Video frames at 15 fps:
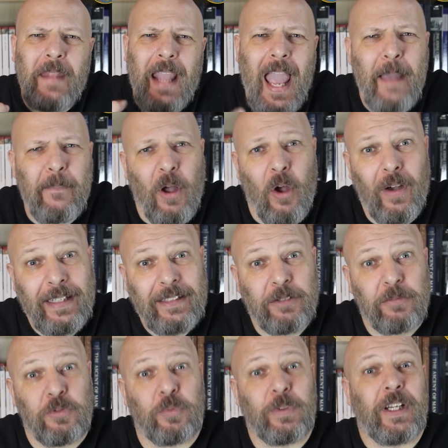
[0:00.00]
hammer
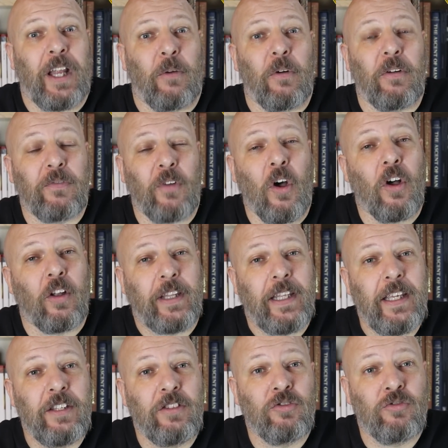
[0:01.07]
items we know of are
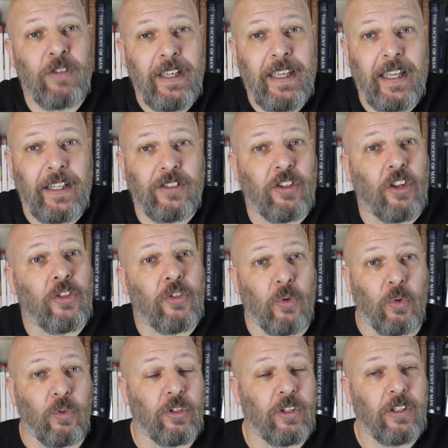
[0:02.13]
the trinkets, the
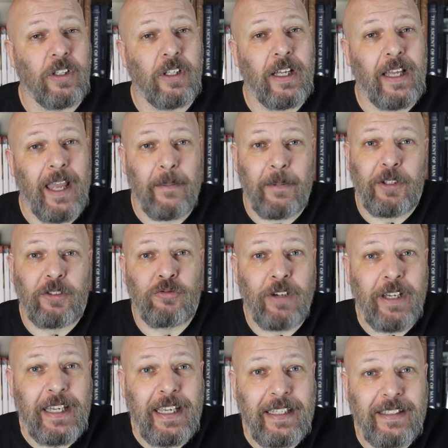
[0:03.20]
Thor hammer
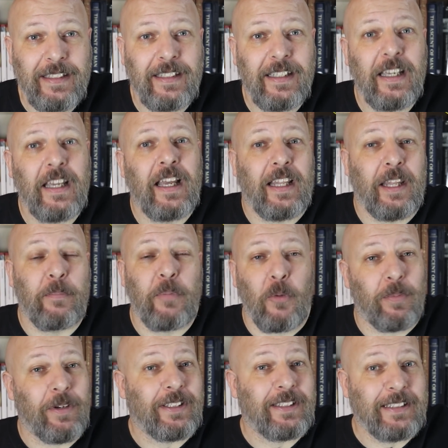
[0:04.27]
trinkets, and they're
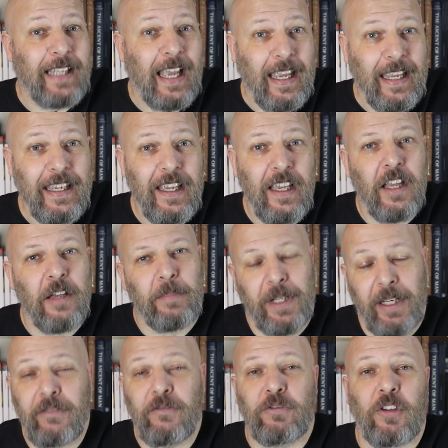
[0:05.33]
popular today, but
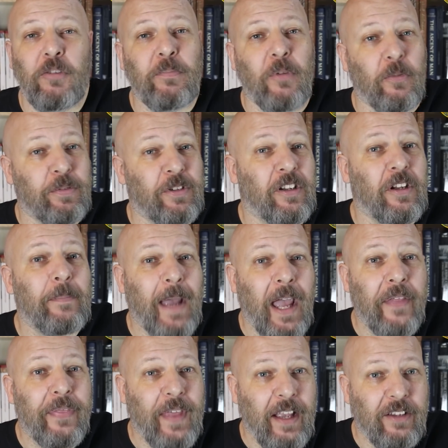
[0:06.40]
they're also popular
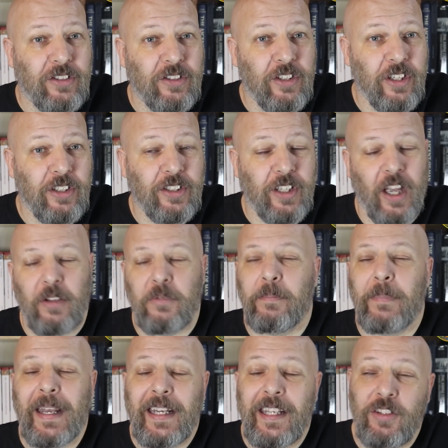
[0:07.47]
about a thousand years ago.
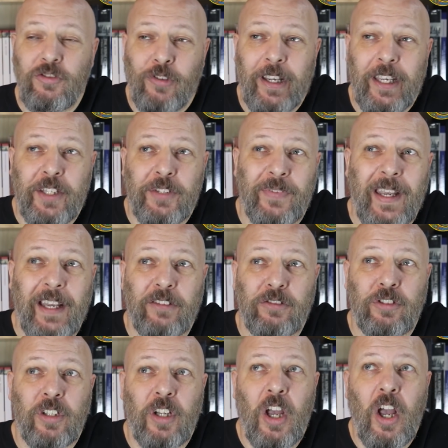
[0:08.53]
Many trinkets
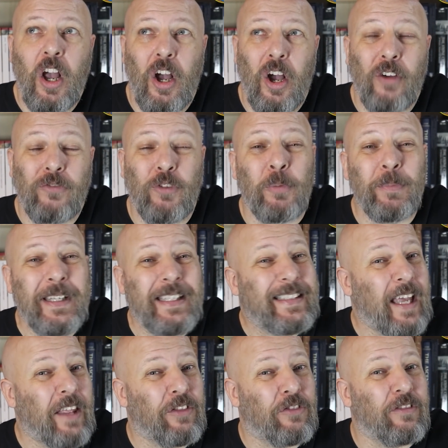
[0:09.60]
found are from the
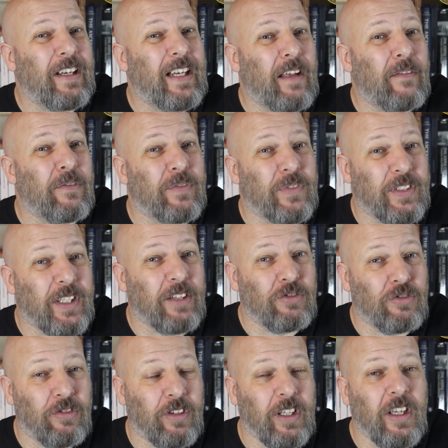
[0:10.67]
tenth or eleventh
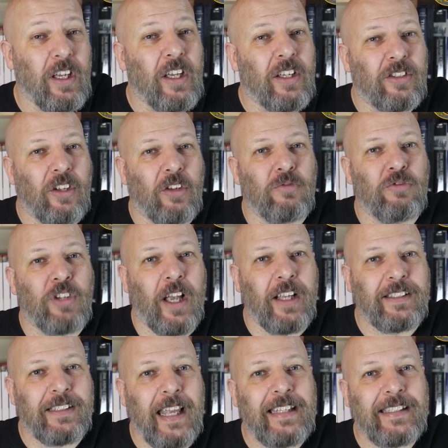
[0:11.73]
century, so
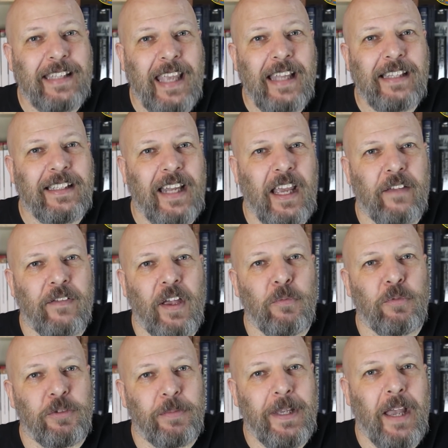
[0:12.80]
just as Scandinavia
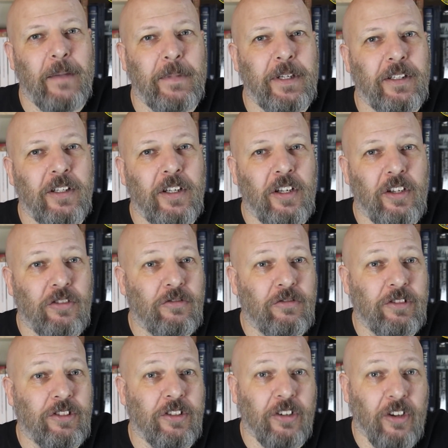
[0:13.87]
was becoming
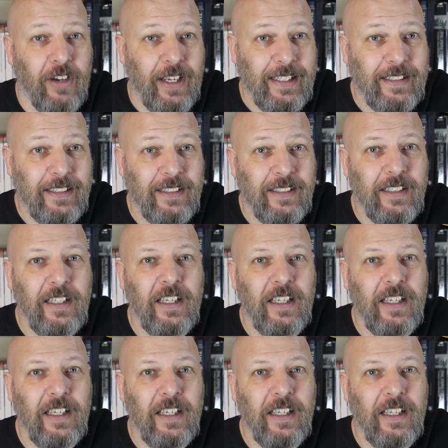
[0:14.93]
Christianized.